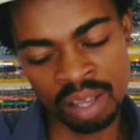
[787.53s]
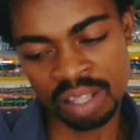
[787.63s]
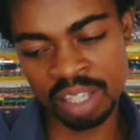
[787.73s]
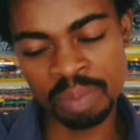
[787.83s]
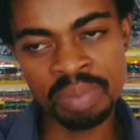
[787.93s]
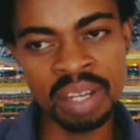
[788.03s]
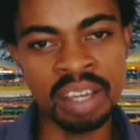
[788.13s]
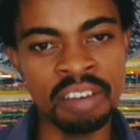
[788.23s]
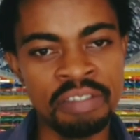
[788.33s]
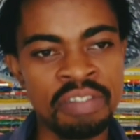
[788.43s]
dip
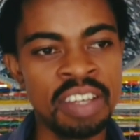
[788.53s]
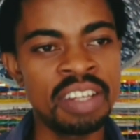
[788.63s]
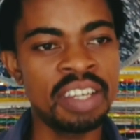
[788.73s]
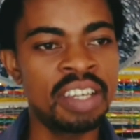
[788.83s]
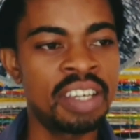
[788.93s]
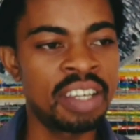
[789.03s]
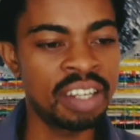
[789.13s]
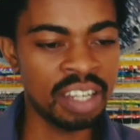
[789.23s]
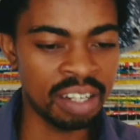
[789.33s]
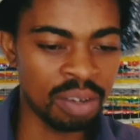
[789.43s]
their feet
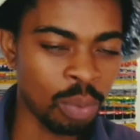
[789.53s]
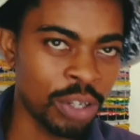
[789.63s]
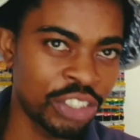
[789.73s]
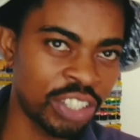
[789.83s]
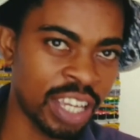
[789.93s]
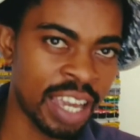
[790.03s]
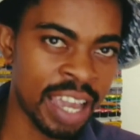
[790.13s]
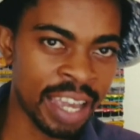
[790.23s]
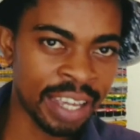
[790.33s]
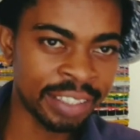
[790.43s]
in and wash their
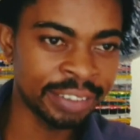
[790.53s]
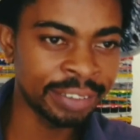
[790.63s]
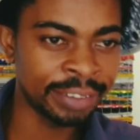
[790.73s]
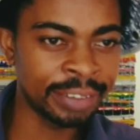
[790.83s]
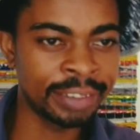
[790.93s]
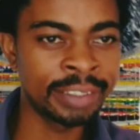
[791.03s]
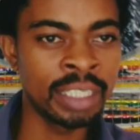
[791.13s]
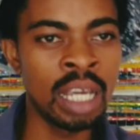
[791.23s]
hands